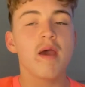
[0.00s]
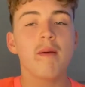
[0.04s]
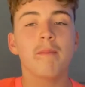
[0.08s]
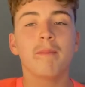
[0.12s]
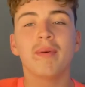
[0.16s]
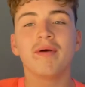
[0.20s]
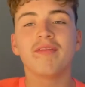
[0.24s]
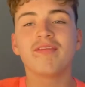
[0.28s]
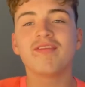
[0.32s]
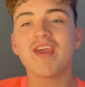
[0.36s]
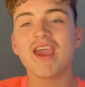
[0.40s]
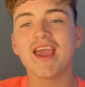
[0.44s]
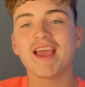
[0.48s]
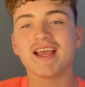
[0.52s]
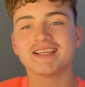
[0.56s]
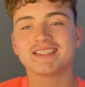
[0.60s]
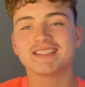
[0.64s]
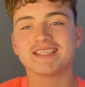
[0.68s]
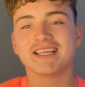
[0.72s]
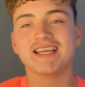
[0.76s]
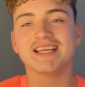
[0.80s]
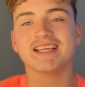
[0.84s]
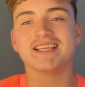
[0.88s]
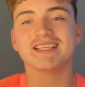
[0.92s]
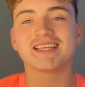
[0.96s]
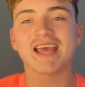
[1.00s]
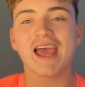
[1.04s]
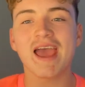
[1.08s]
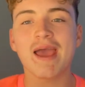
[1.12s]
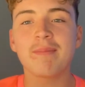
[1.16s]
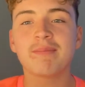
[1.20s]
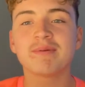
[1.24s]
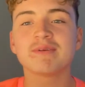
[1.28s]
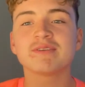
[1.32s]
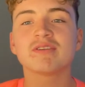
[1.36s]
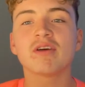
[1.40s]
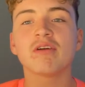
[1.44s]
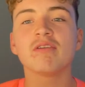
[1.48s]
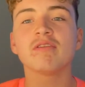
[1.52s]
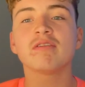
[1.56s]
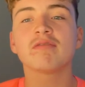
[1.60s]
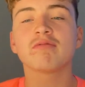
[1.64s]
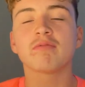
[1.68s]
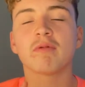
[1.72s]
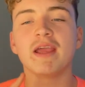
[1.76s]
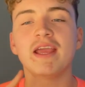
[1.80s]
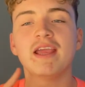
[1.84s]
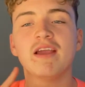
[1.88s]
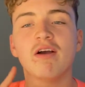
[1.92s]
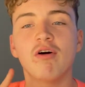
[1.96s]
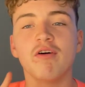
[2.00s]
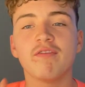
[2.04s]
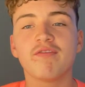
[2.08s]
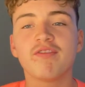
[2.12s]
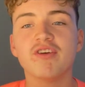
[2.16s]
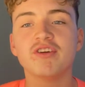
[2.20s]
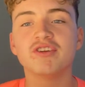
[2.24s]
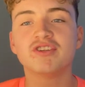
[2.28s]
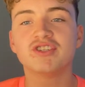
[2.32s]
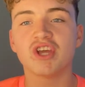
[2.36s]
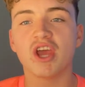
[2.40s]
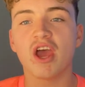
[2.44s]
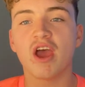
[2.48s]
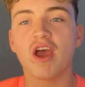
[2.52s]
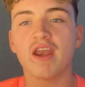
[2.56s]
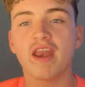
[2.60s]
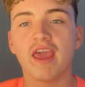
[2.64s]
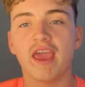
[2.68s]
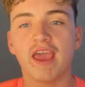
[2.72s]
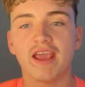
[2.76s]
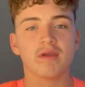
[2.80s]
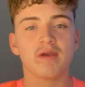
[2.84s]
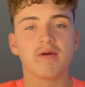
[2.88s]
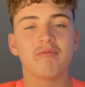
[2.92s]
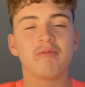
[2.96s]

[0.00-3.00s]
but this is episode 3 of The Journey.